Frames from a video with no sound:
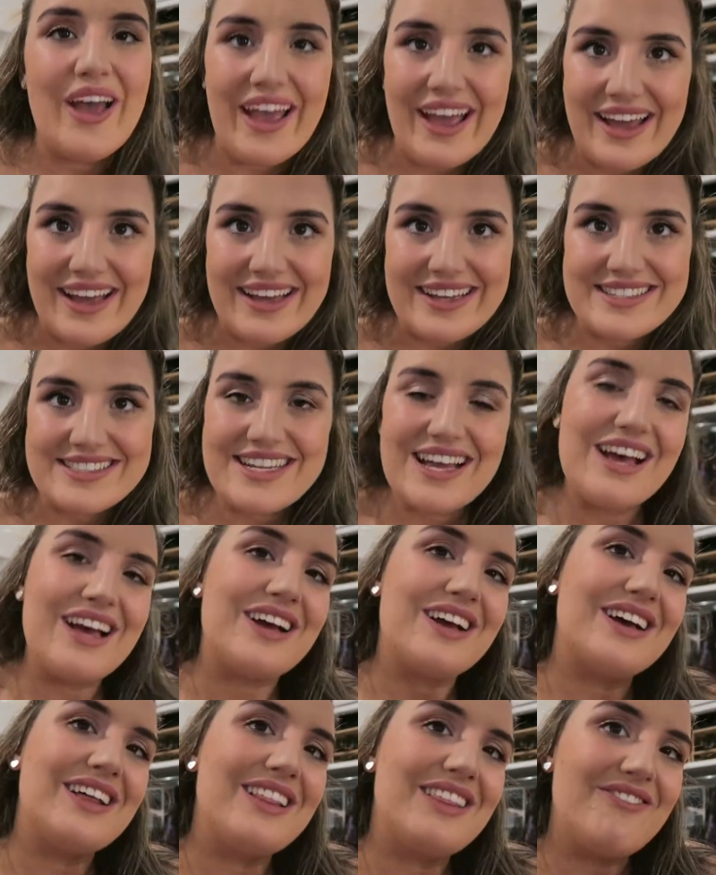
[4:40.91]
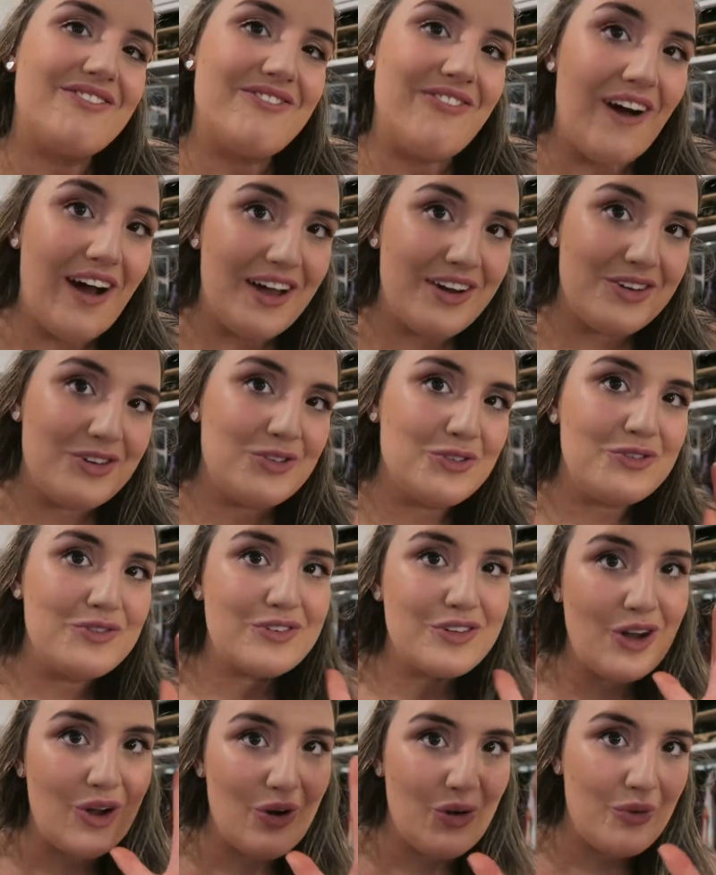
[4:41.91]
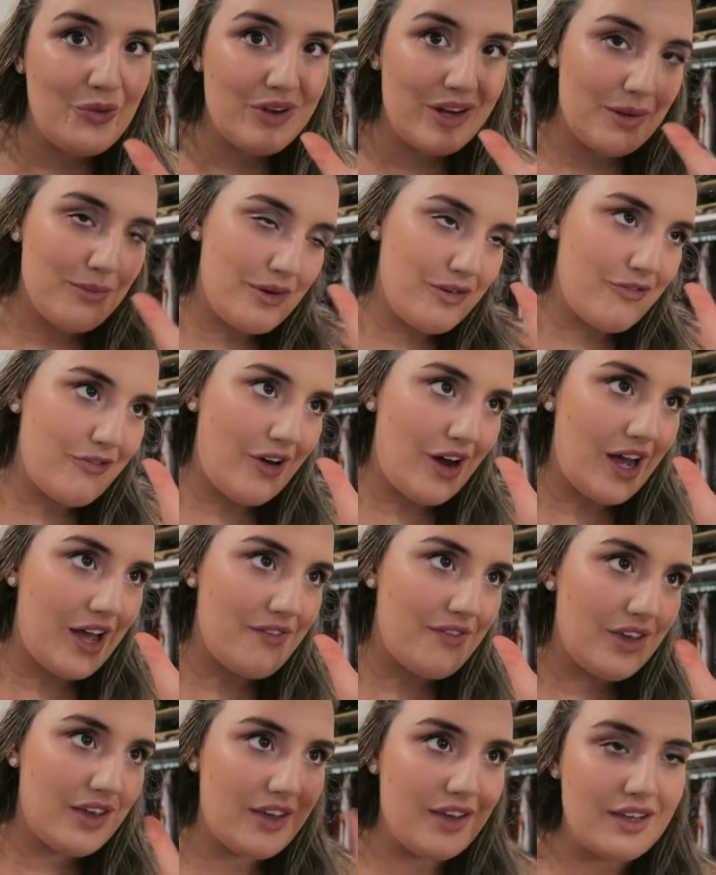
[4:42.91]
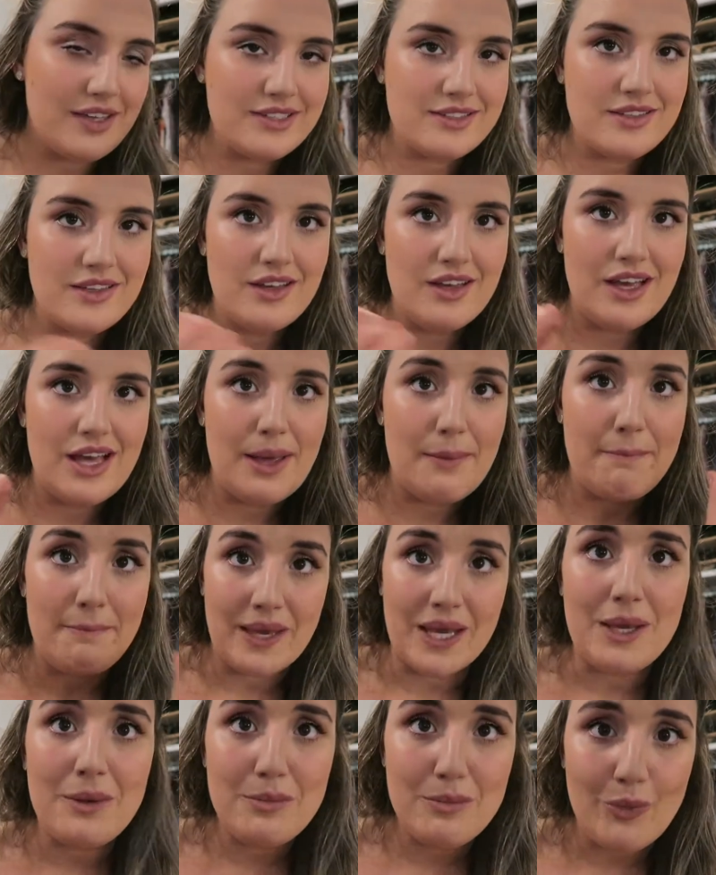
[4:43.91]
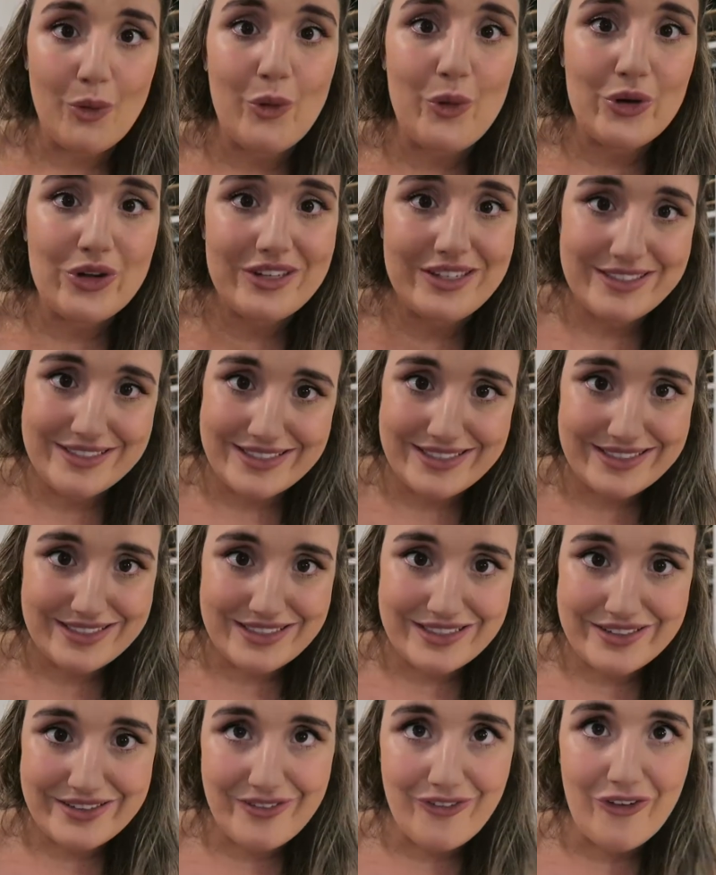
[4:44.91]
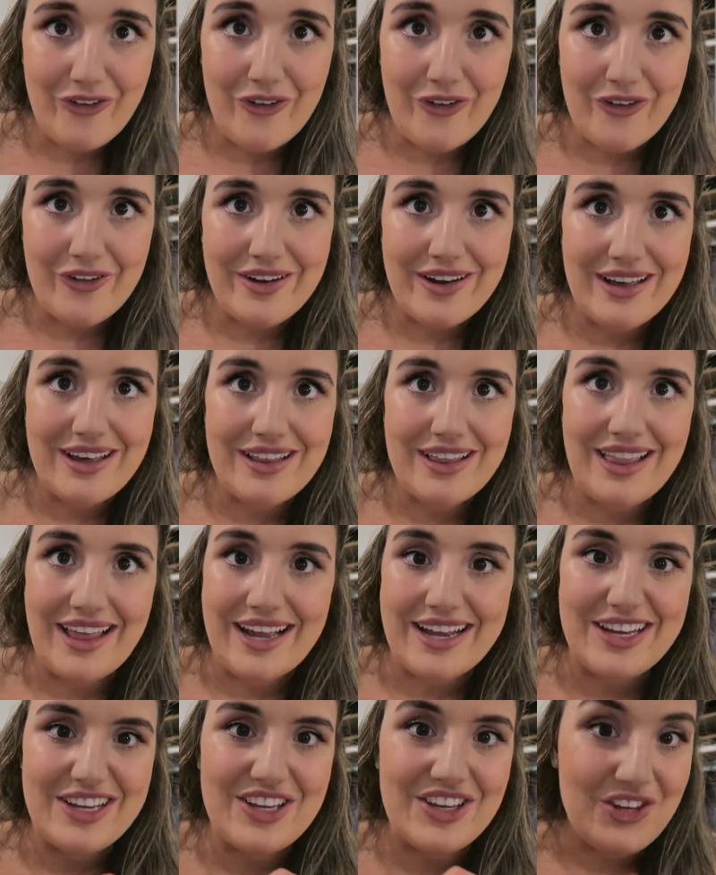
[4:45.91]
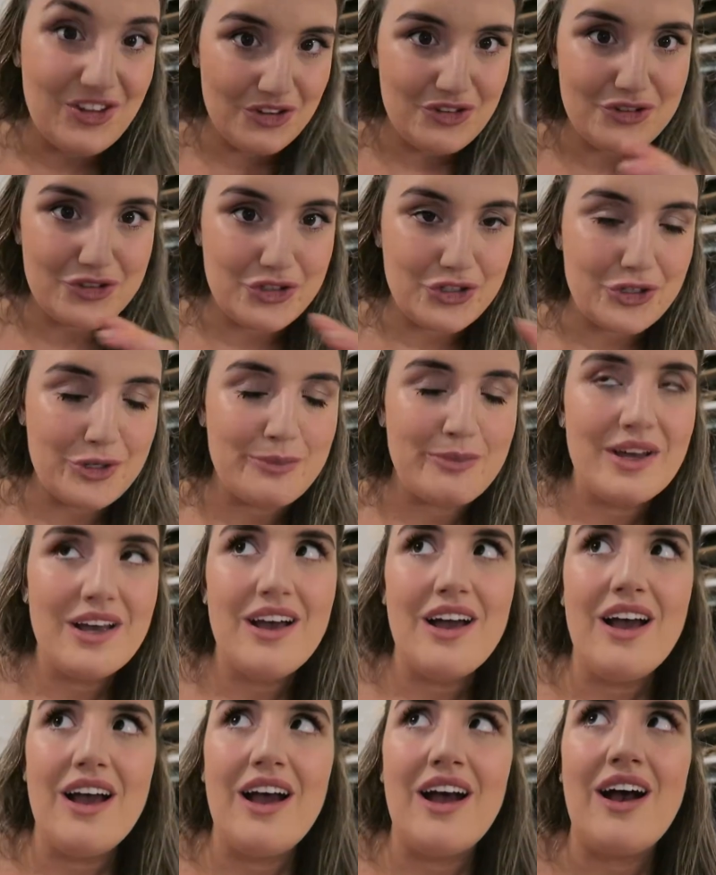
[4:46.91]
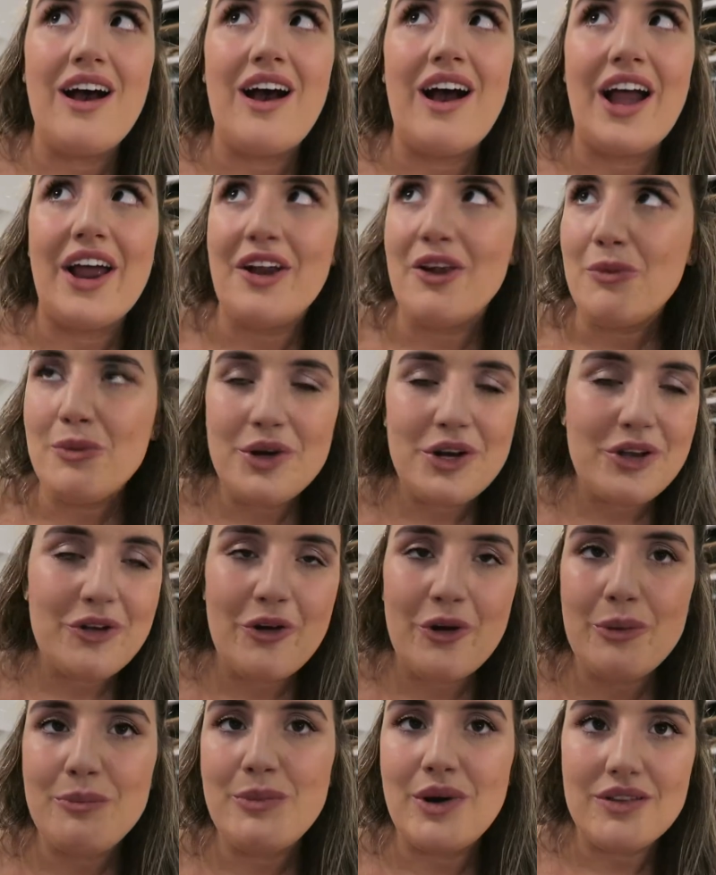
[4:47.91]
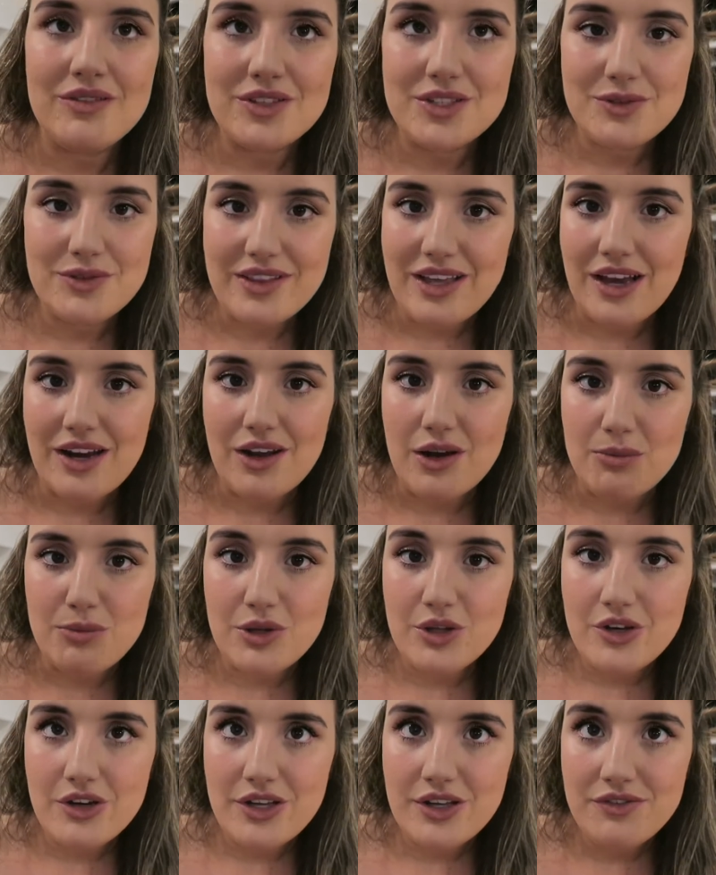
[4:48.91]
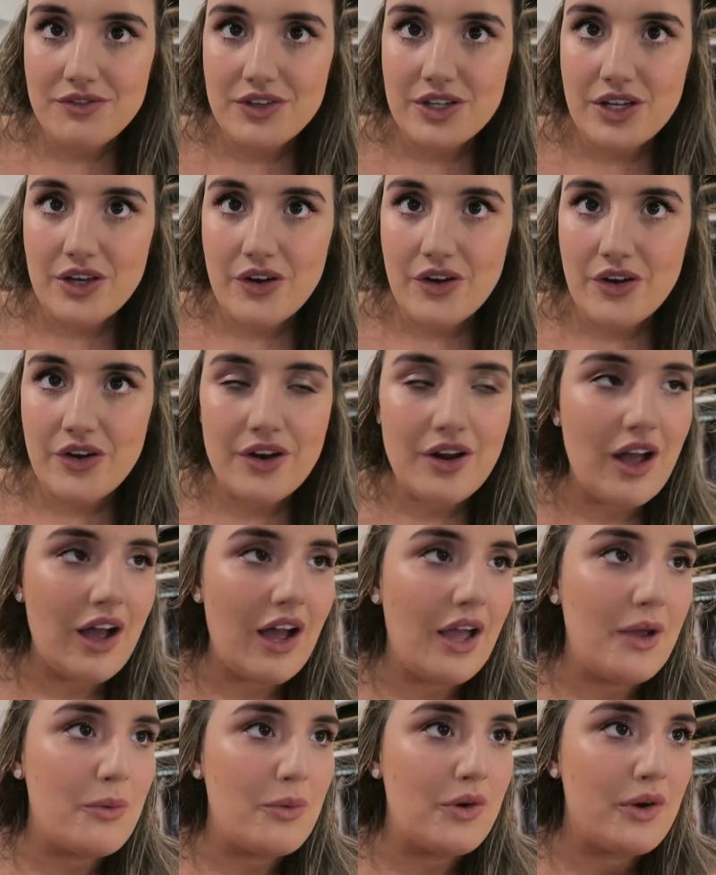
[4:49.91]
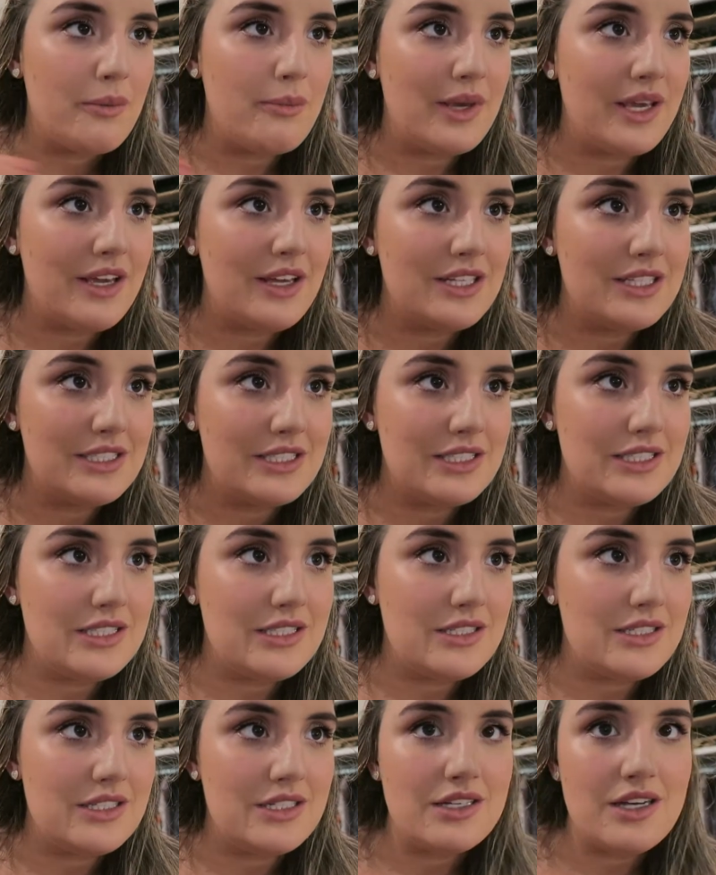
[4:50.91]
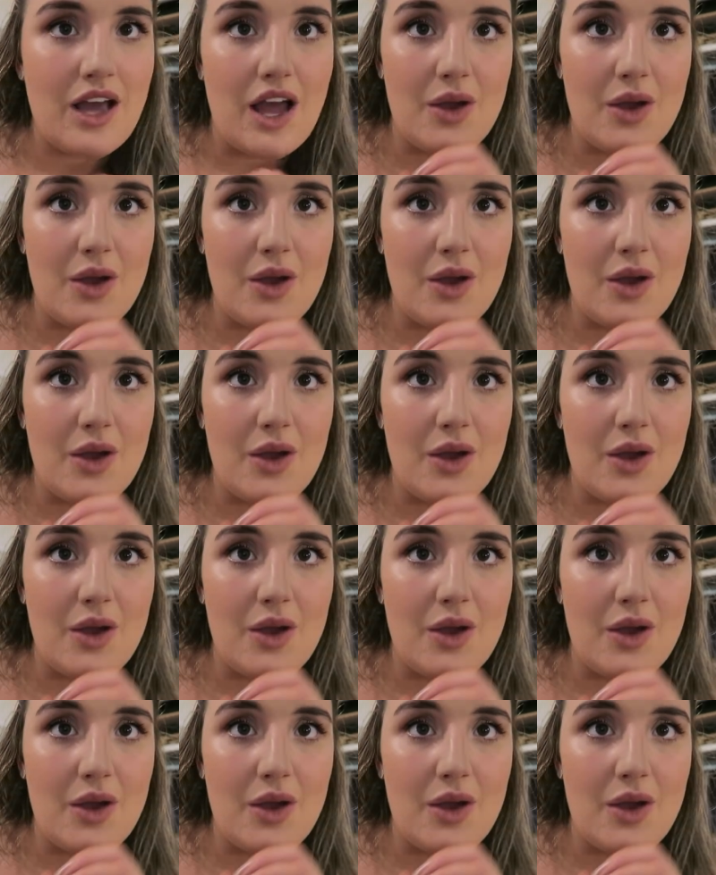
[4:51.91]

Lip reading: And final goal number 5 is being more consistent on like YouTube. I don't want to go months without uploading a video. I want to be consistent.